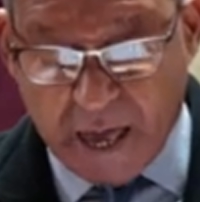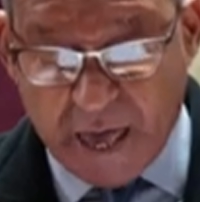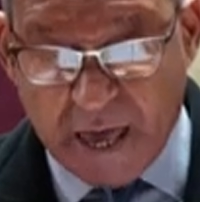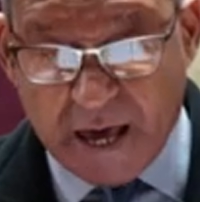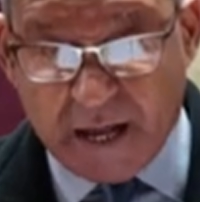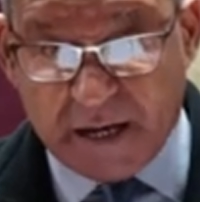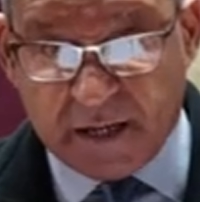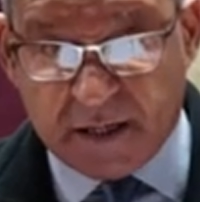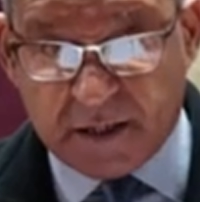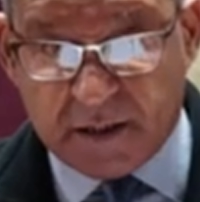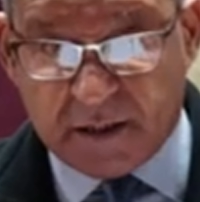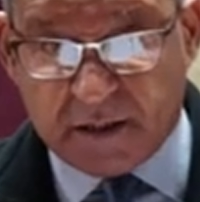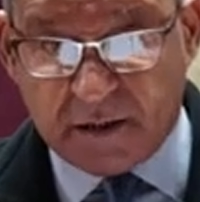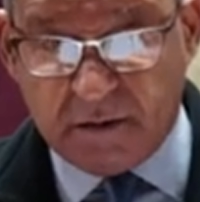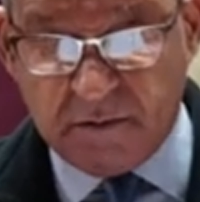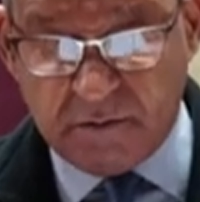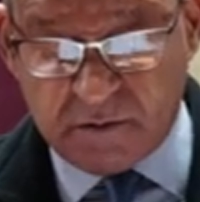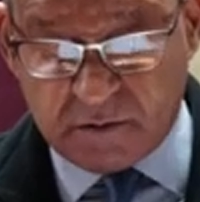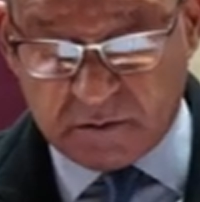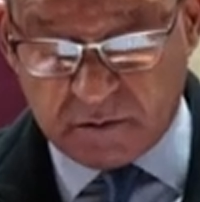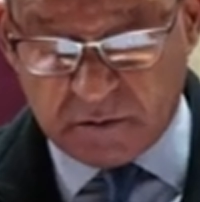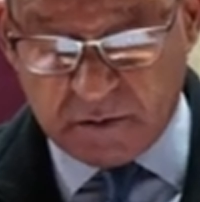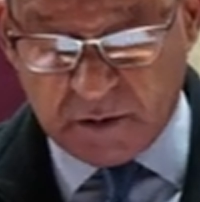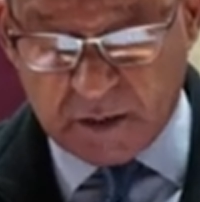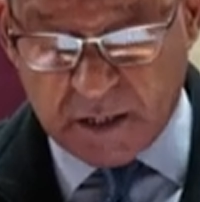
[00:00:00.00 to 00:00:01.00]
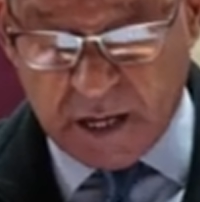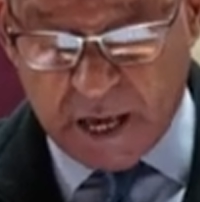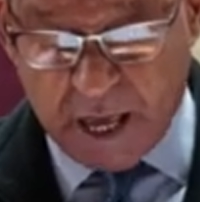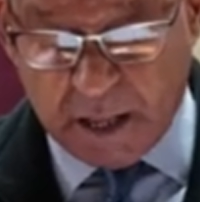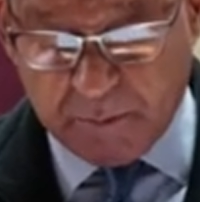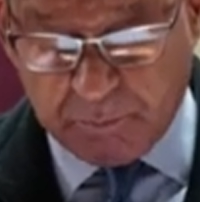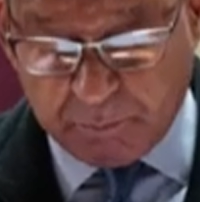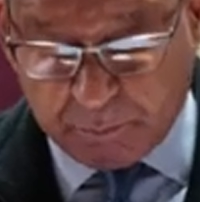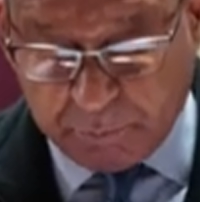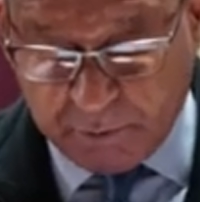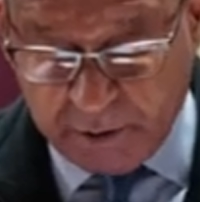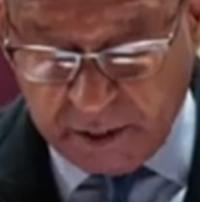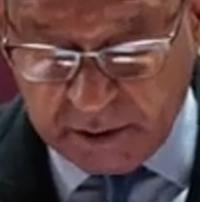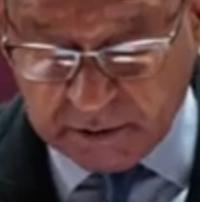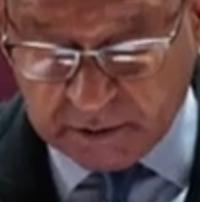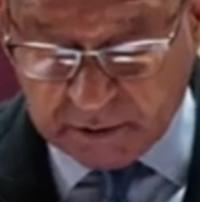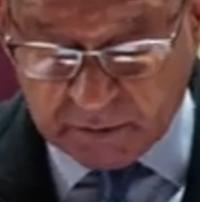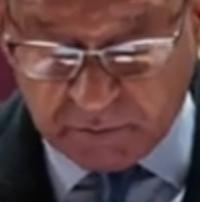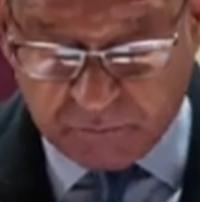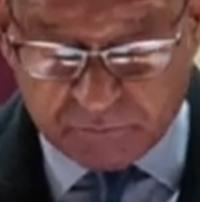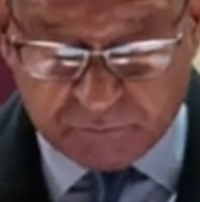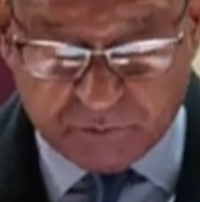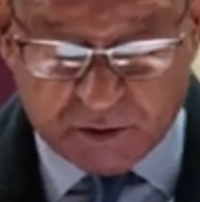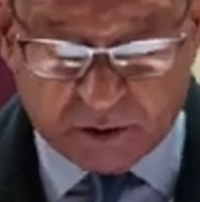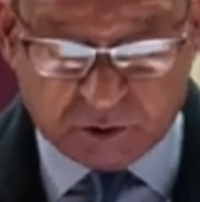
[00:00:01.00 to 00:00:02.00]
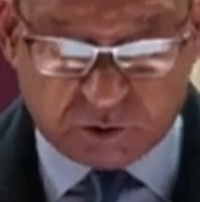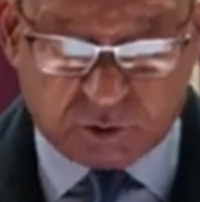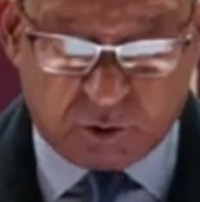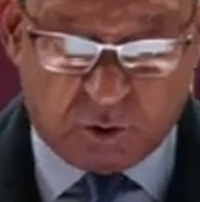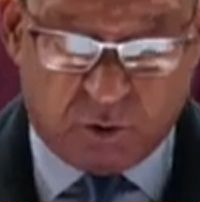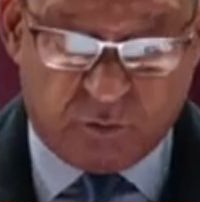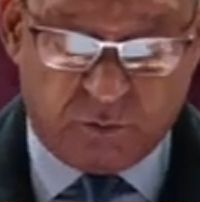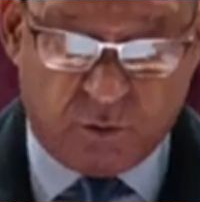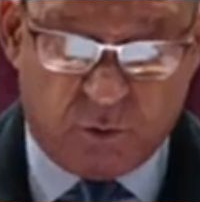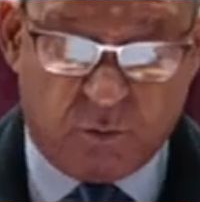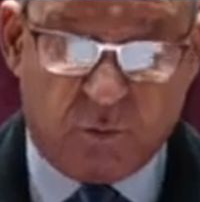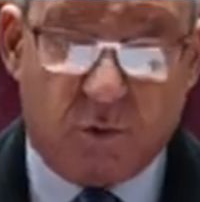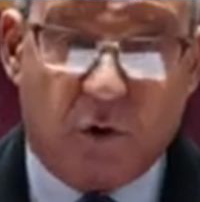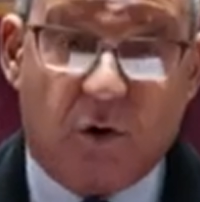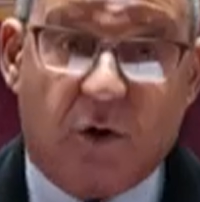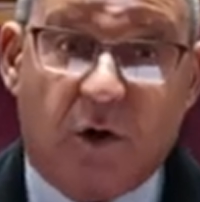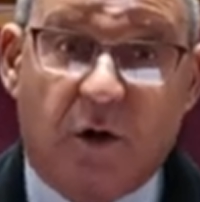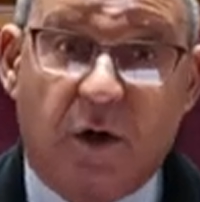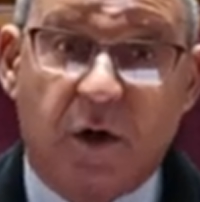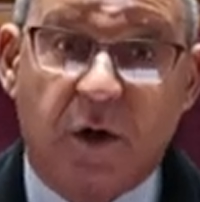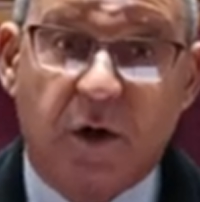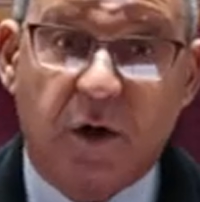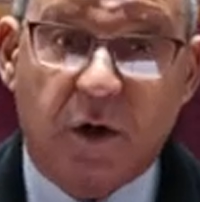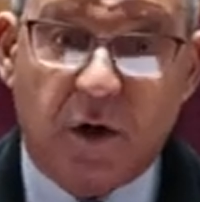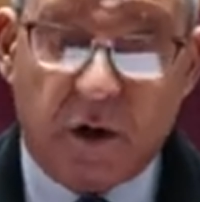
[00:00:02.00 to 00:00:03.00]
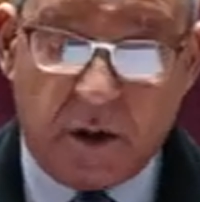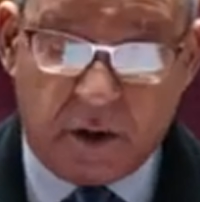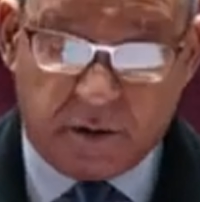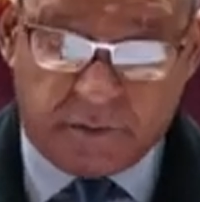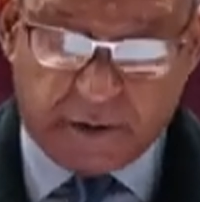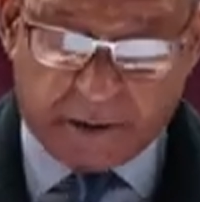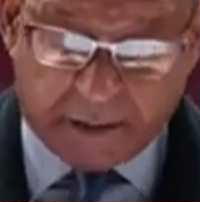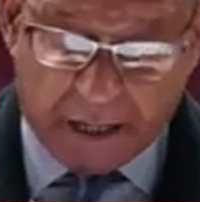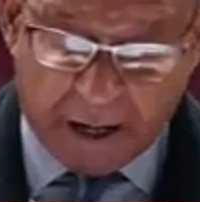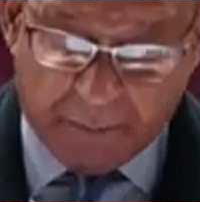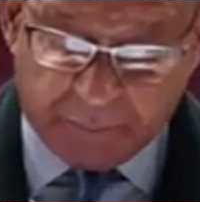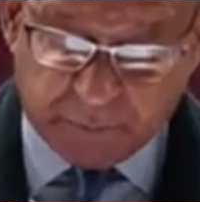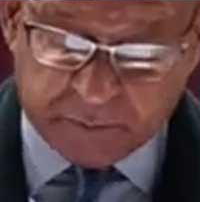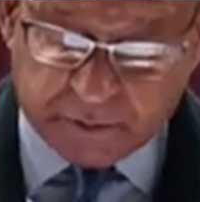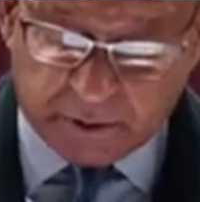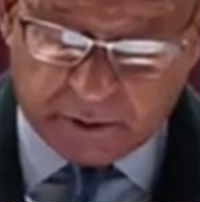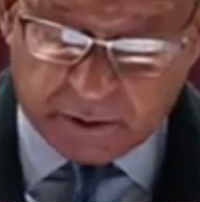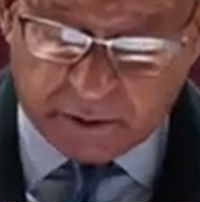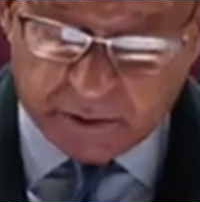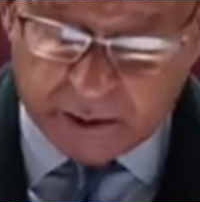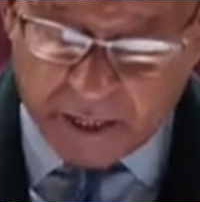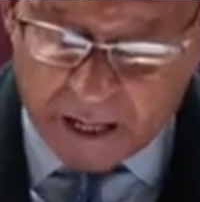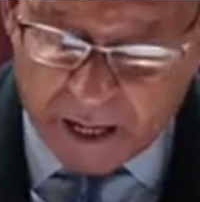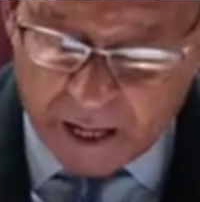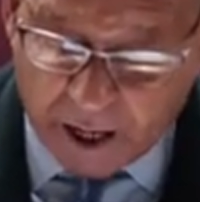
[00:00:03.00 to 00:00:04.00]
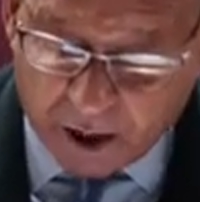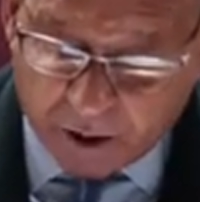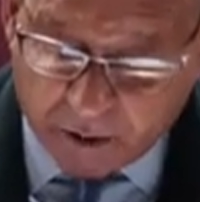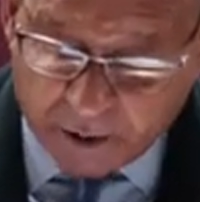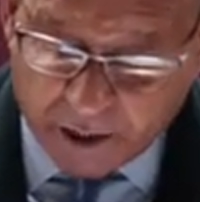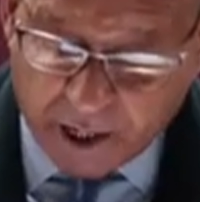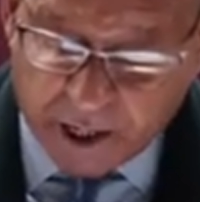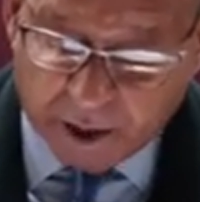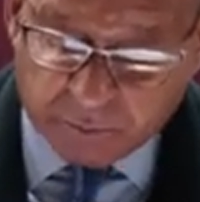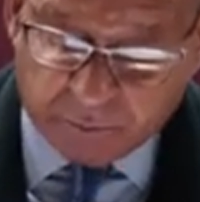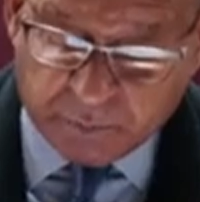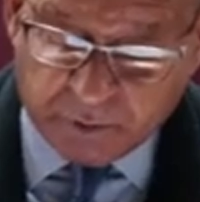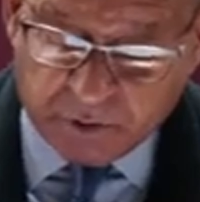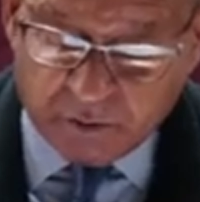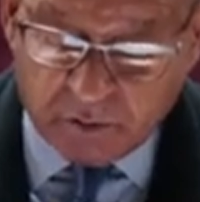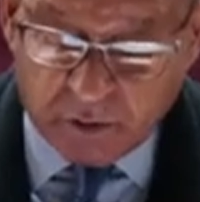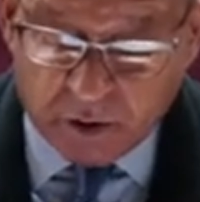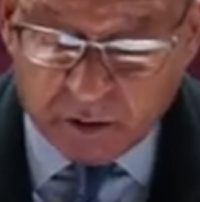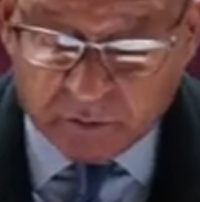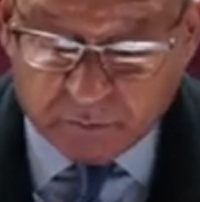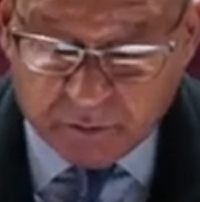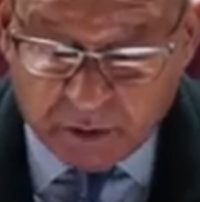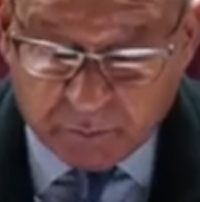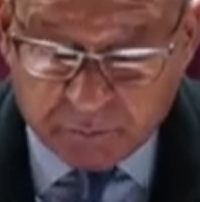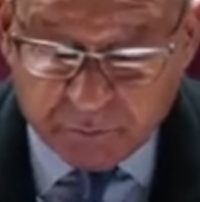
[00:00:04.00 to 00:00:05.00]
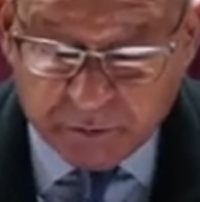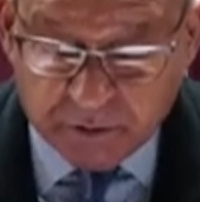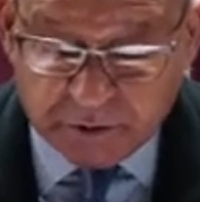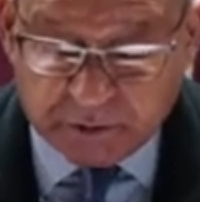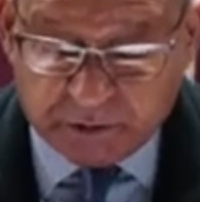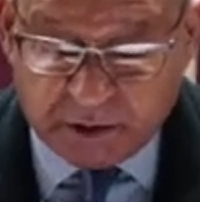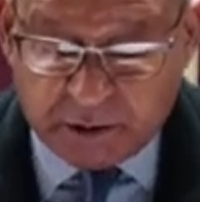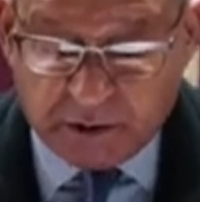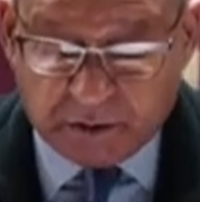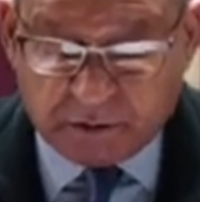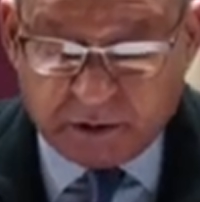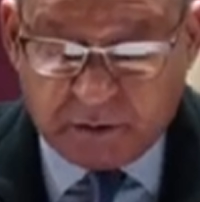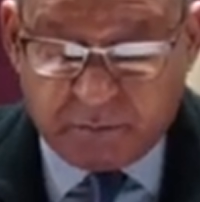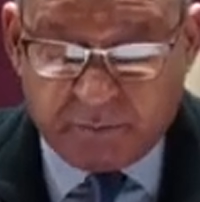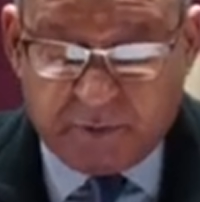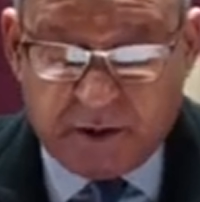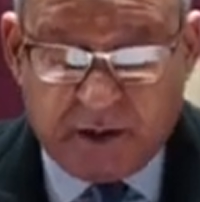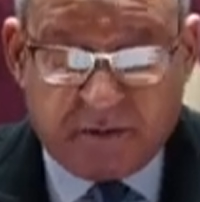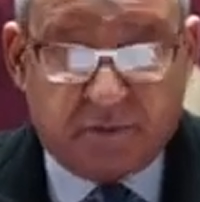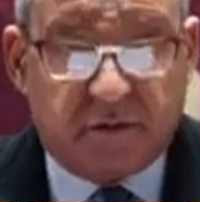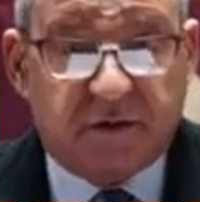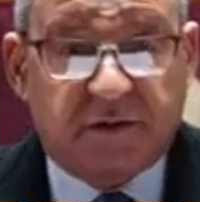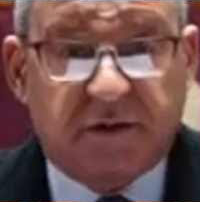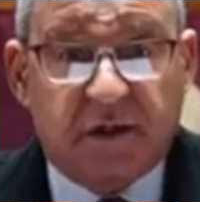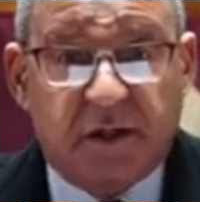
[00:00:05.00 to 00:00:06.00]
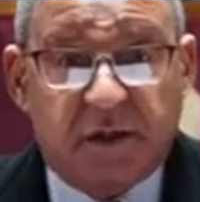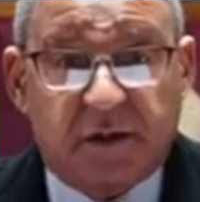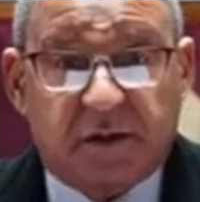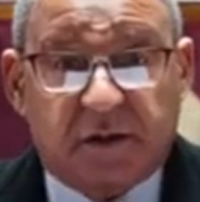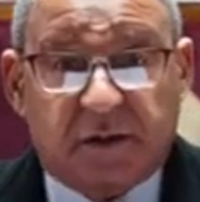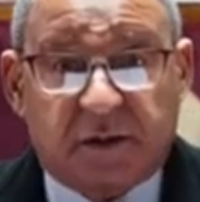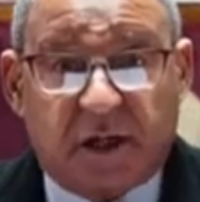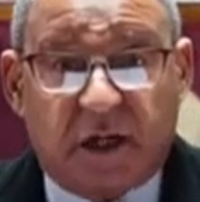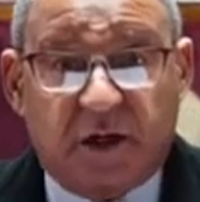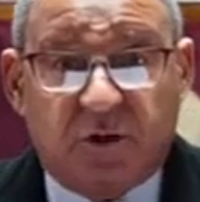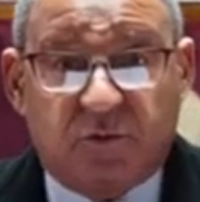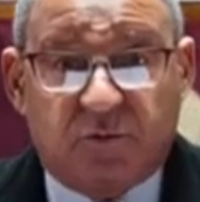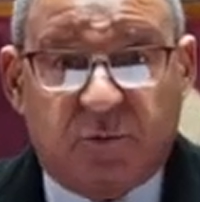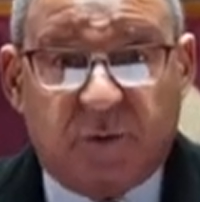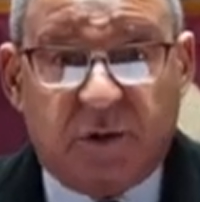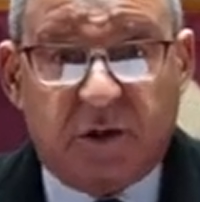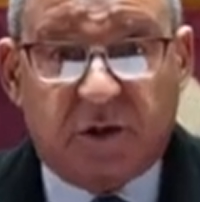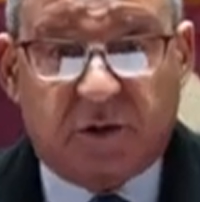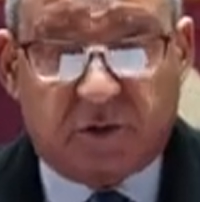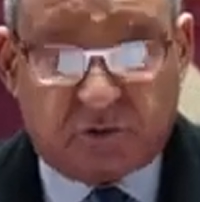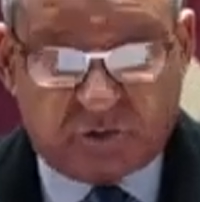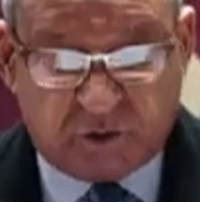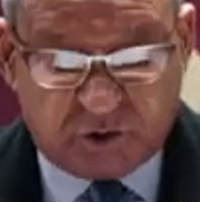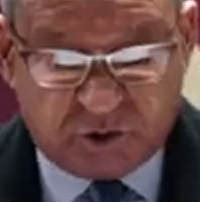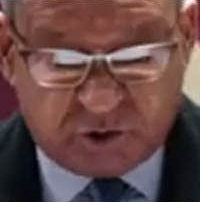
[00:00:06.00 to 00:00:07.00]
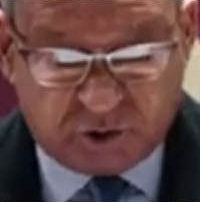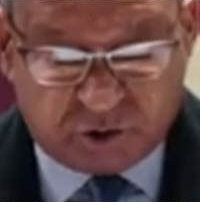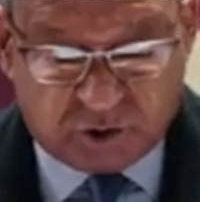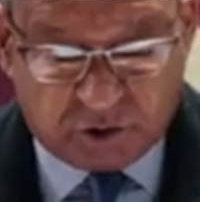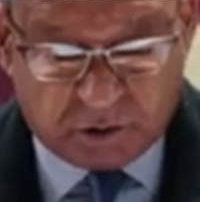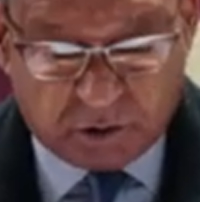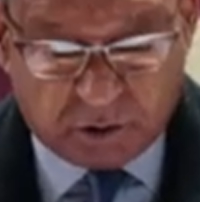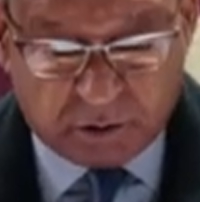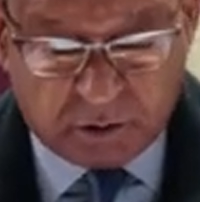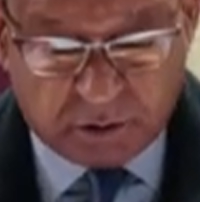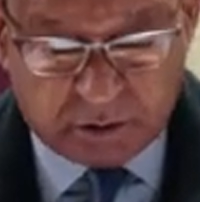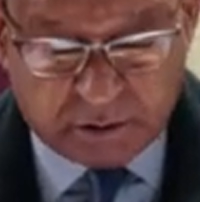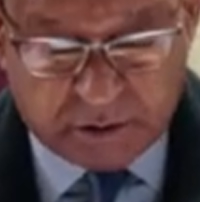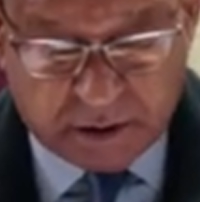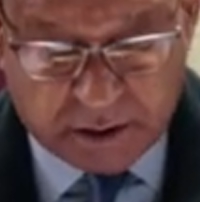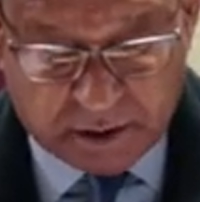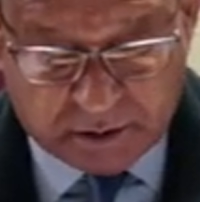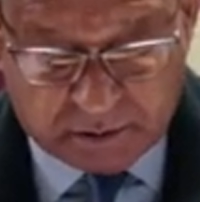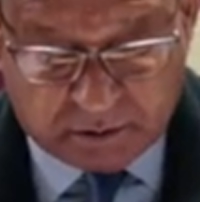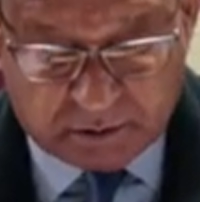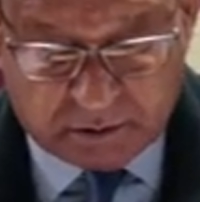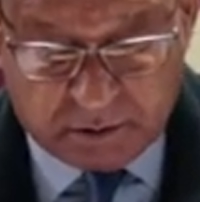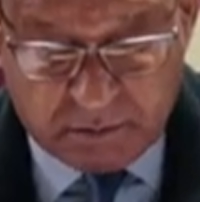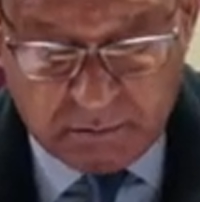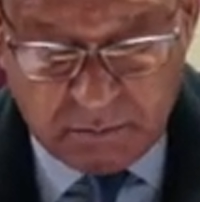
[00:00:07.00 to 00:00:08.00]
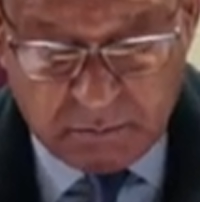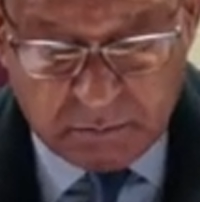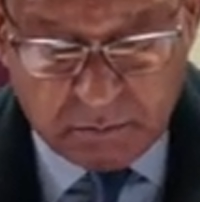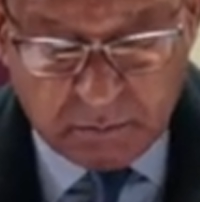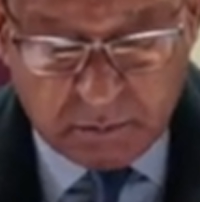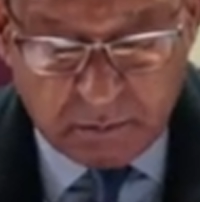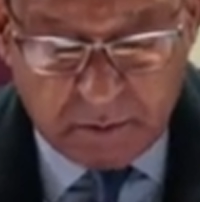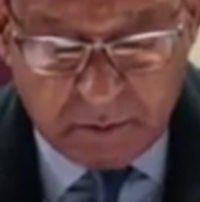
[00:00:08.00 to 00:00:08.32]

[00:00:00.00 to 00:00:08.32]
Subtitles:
elegant, and pleasant face on the war that up till now had been represented by this right-wing Christian Texan.